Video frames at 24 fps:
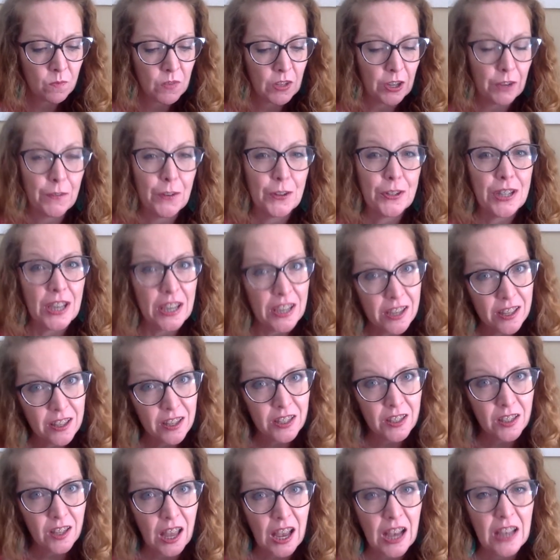If you're taking
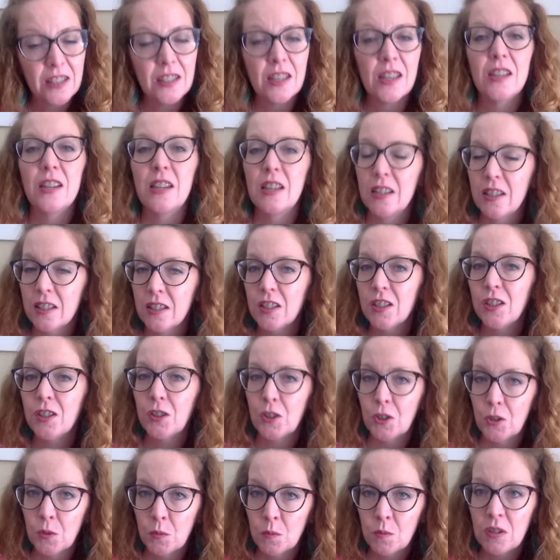this class, it is
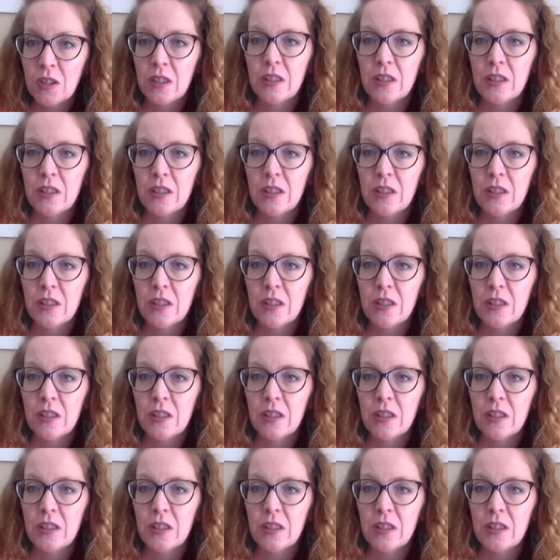assumed